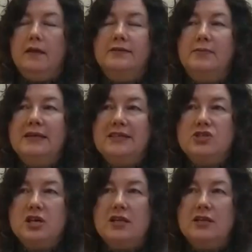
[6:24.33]
the
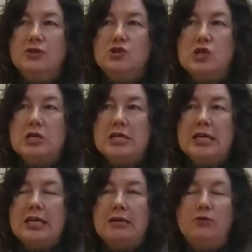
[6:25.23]
biggest challenge
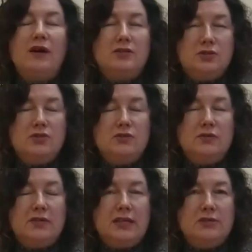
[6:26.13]
here was
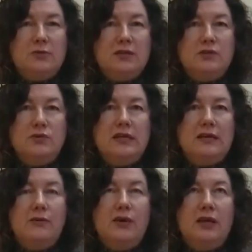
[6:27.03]
usefulness, because
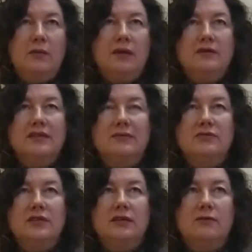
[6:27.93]
we can make
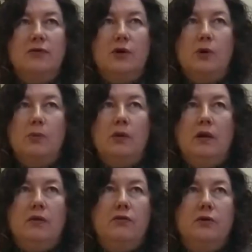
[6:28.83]
something from
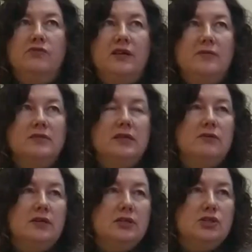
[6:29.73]

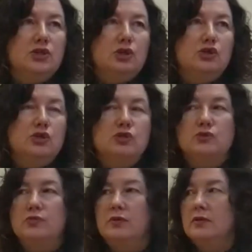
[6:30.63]
something what is not
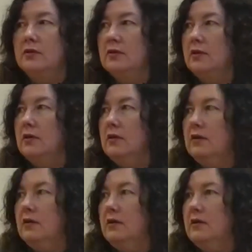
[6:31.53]
useful,
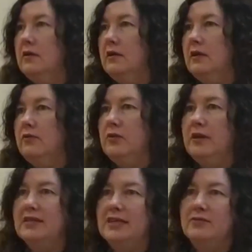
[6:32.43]
and we
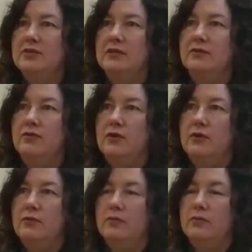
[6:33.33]
make something
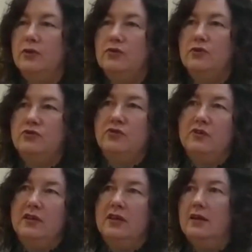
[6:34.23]
from not
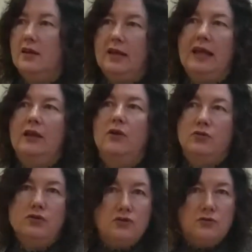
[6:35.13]
useful thing, again
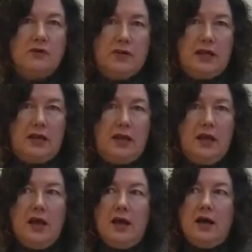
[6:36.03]
not useful thing.
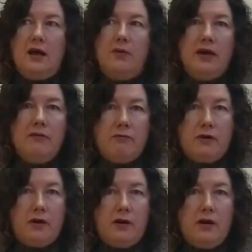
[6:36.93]

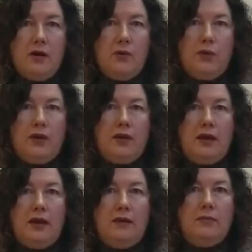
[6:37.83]
However, we
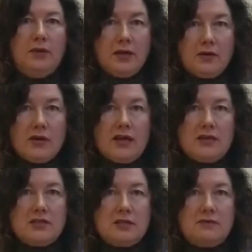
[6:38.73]
can be
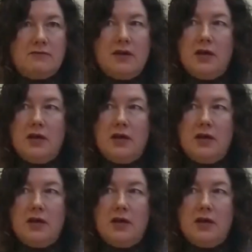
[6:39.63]
creative